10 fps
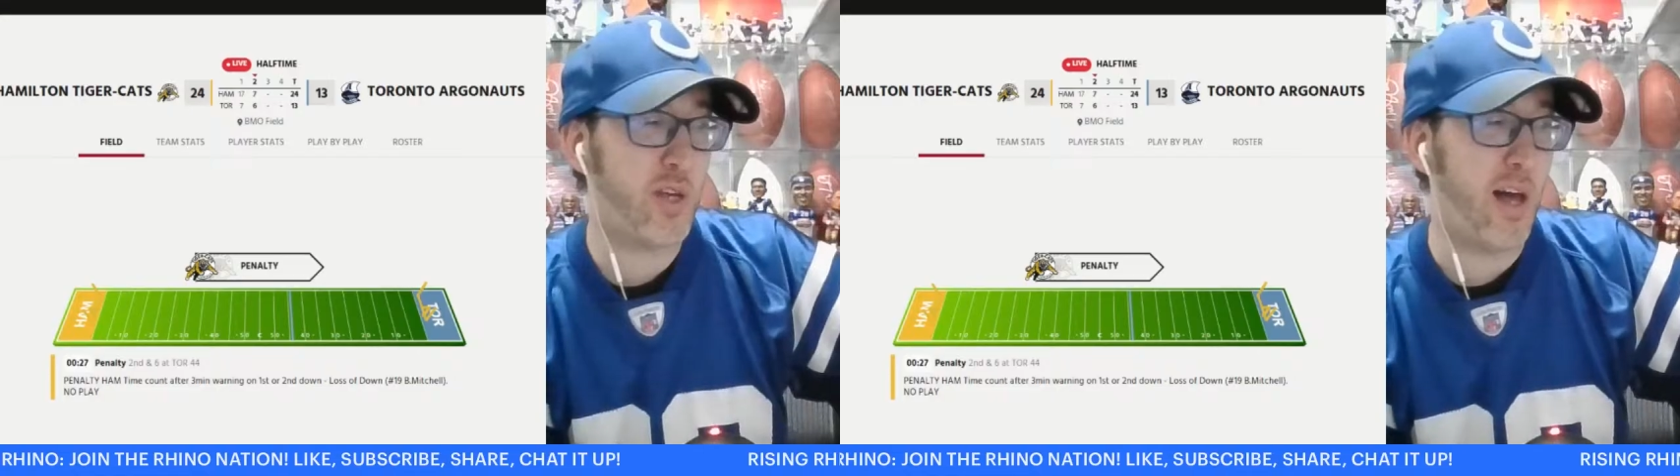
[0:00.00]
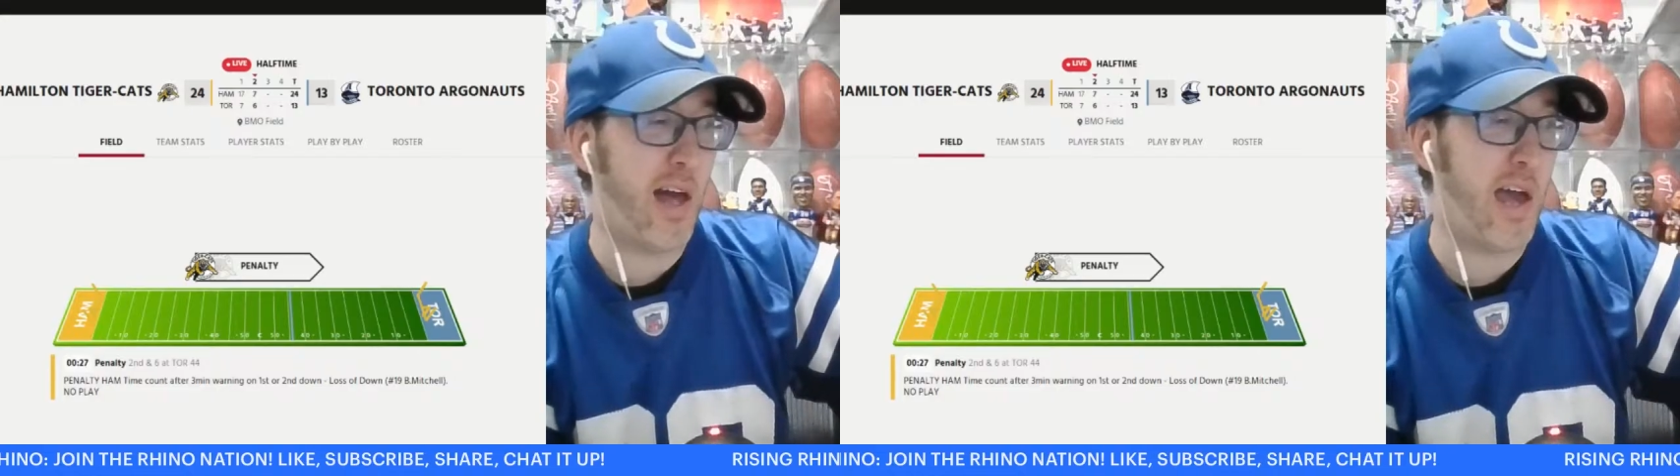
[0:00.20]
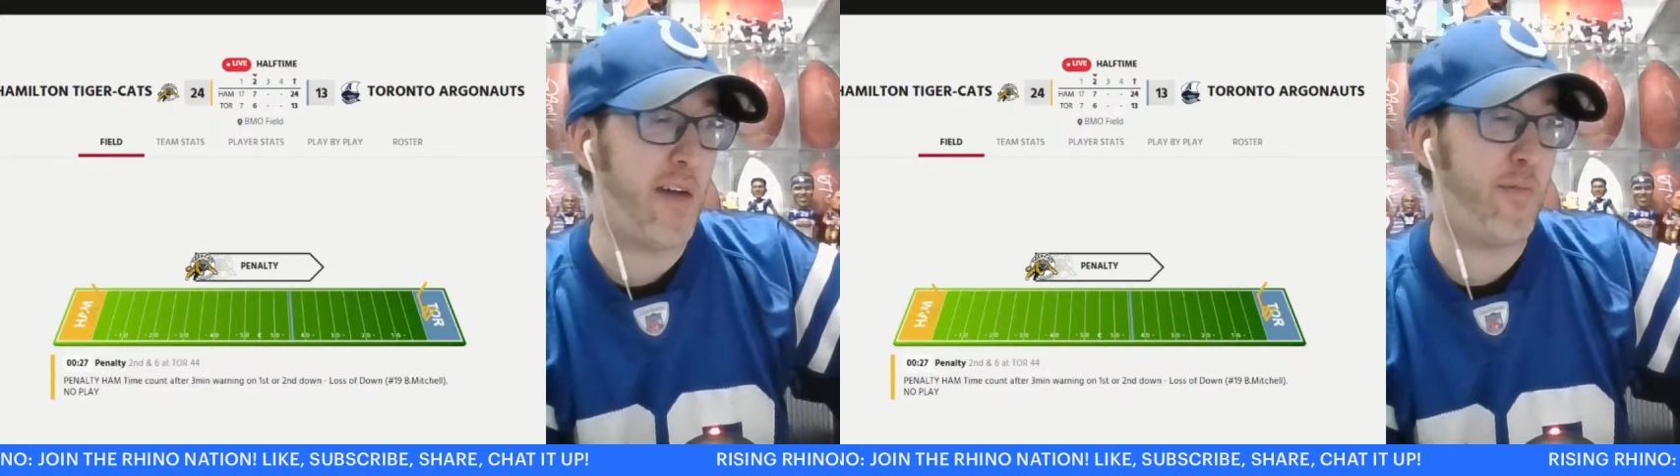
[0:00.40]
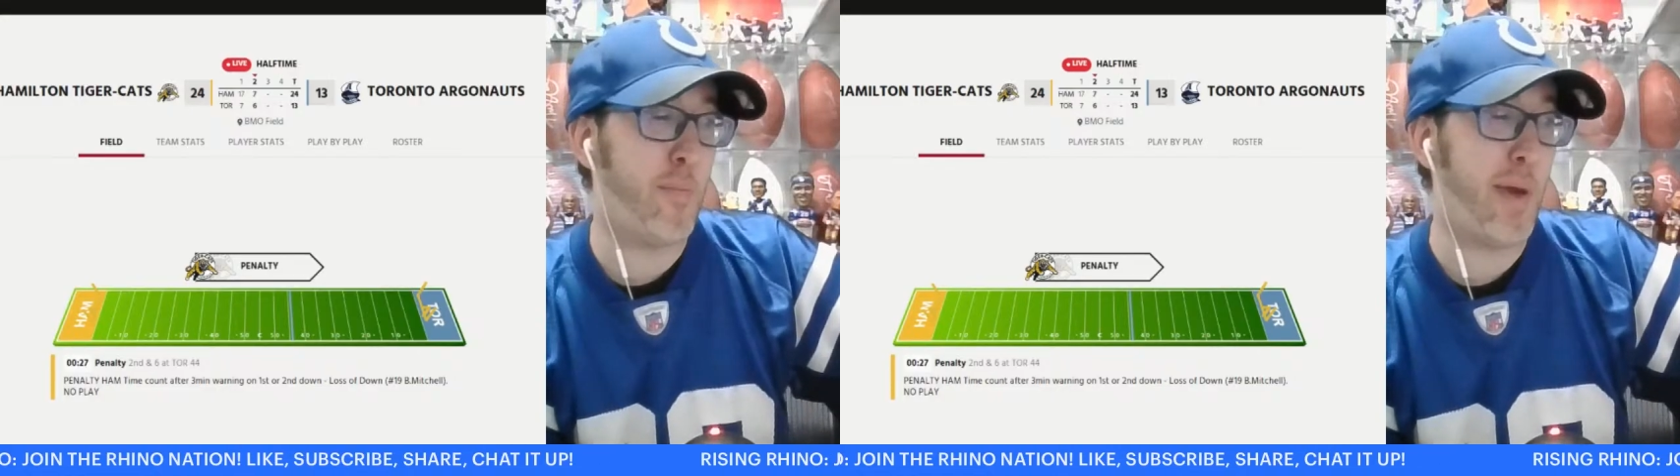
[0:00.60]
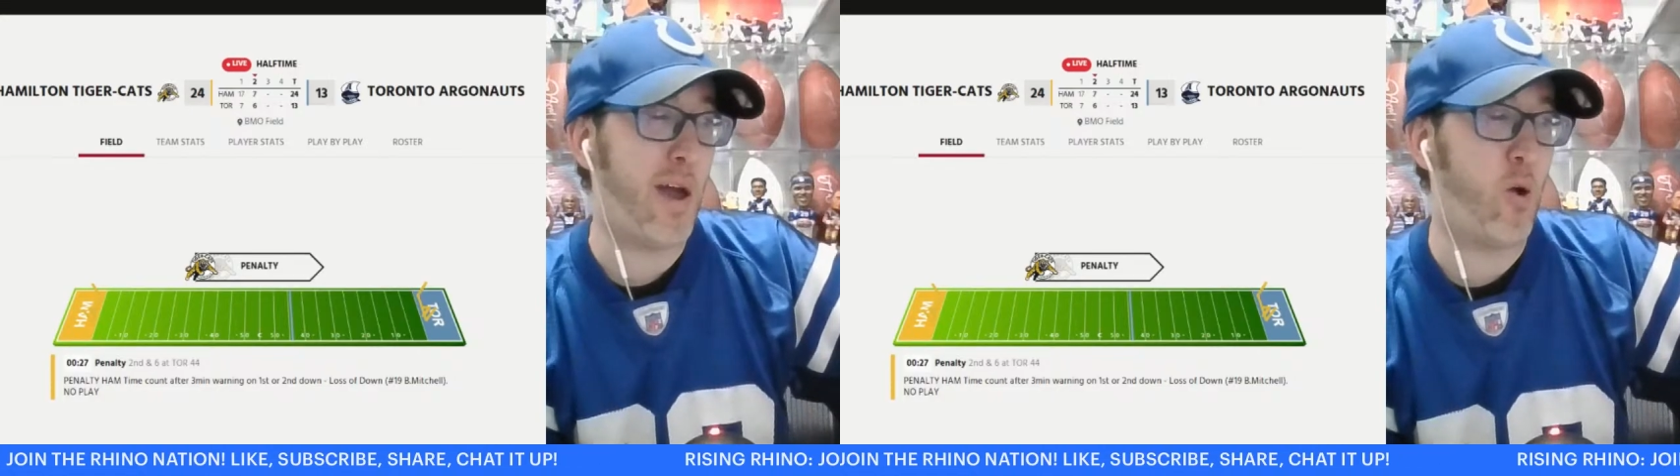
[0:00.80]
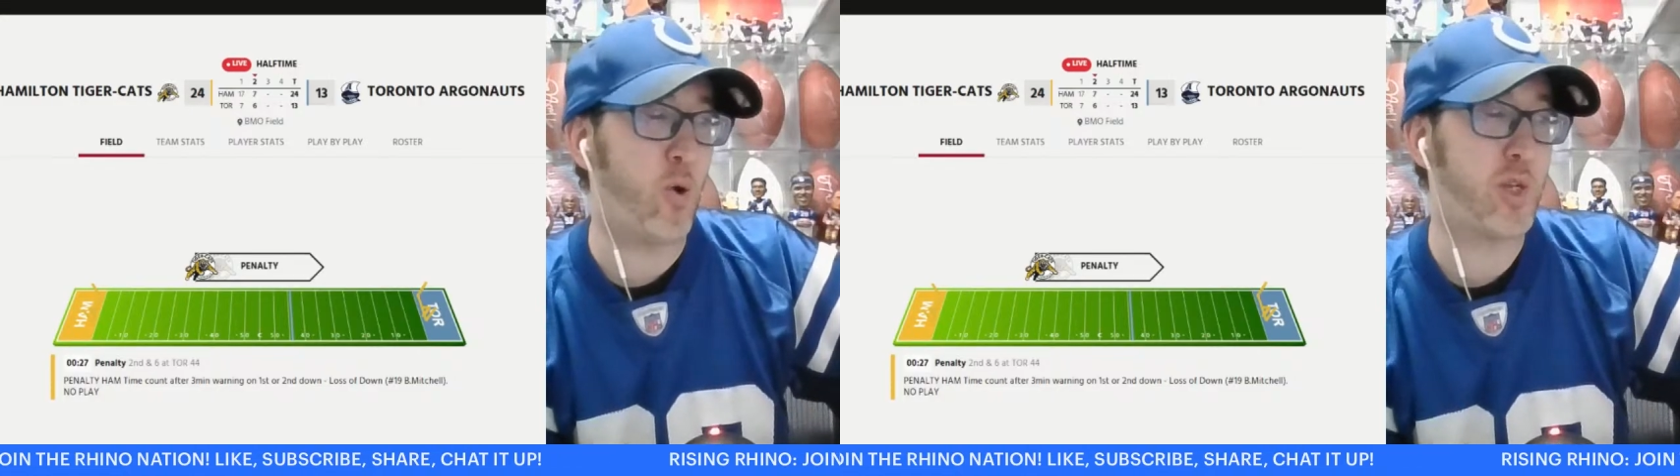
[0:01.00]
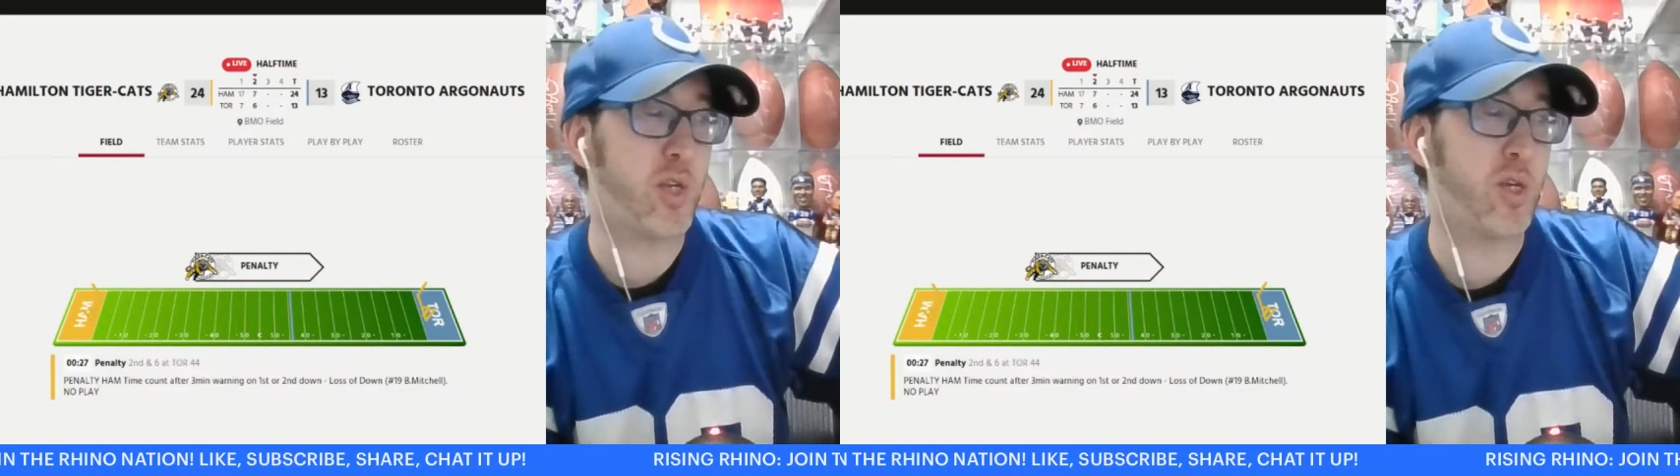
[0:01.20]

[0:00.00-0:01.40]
I'll have about